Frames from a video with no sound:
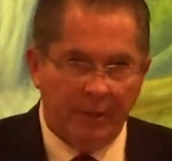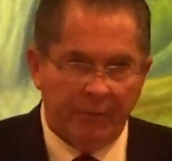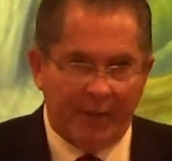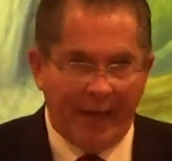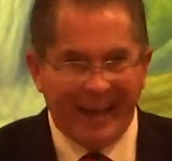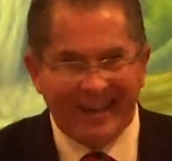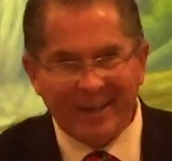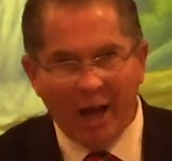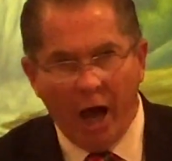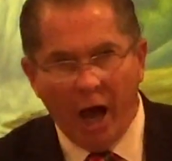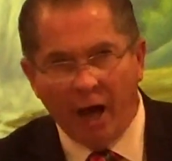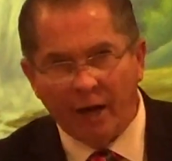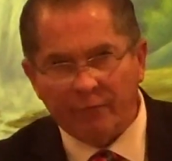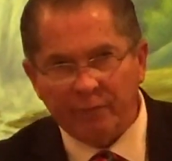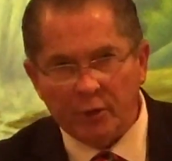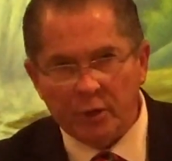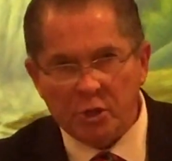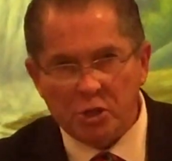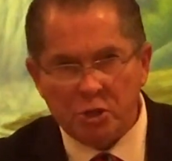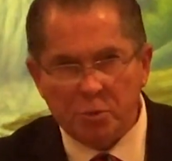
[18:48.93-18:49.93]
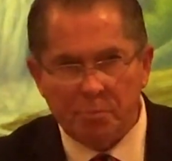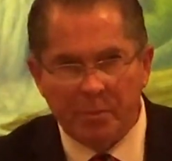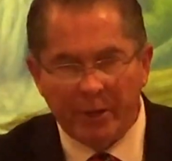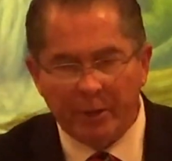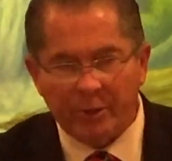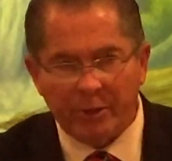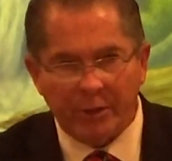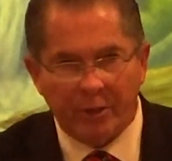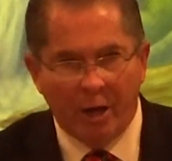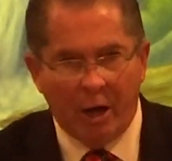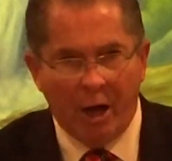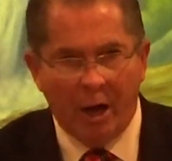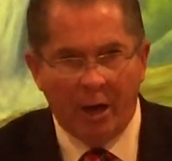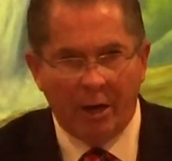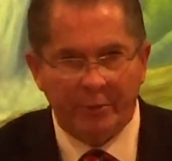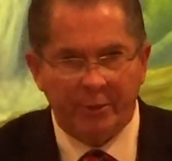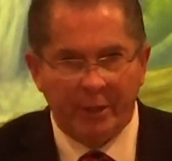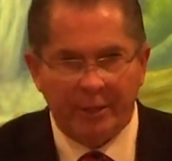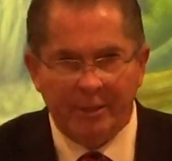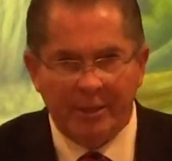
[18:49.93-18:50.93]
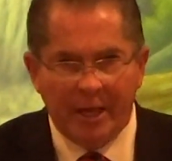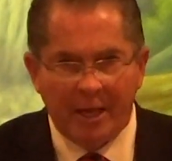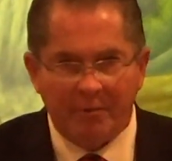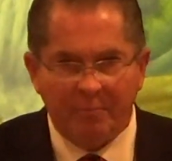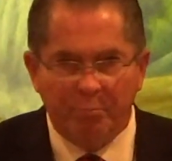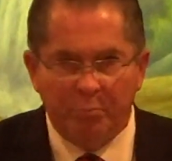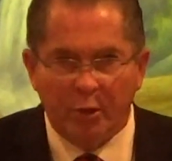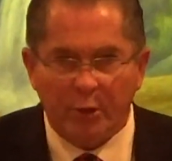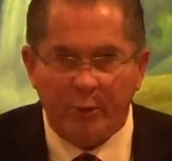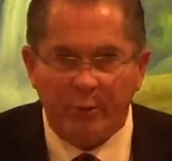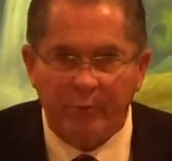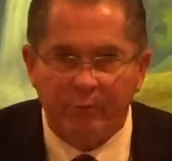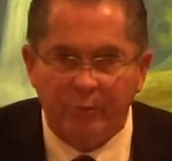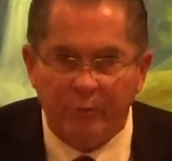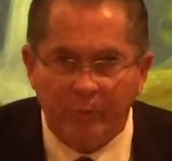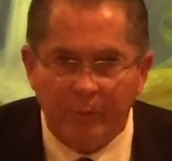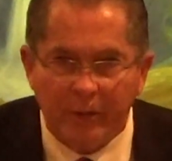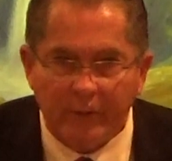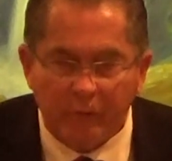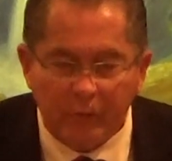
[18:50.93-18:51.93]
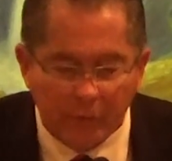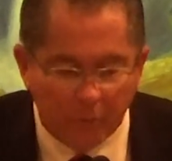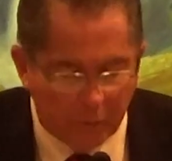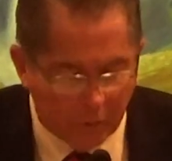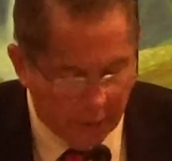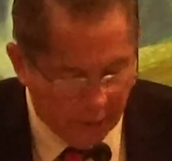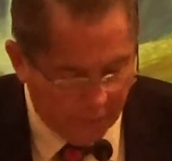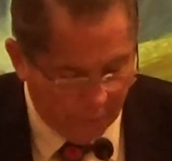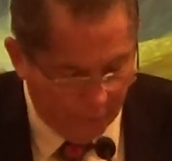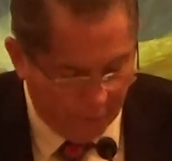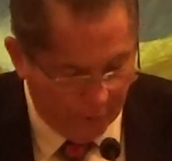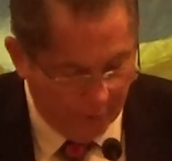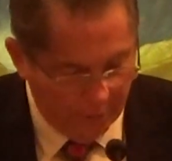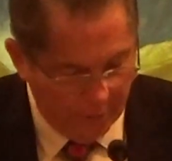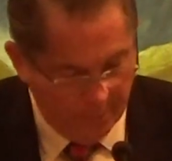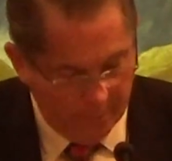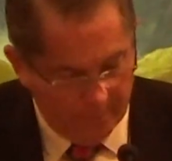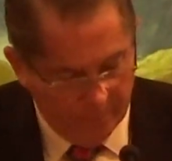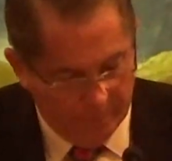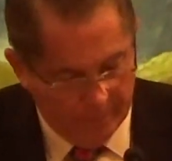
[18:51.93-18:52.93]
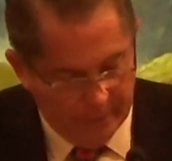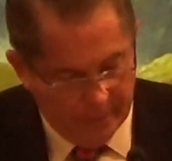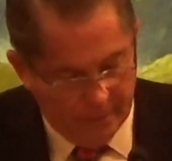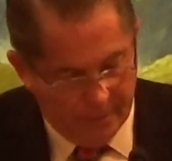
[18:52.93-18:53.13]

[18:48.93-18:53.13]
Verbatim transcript: Thank God for the Spirit of God that gave birth to every believer. Amen.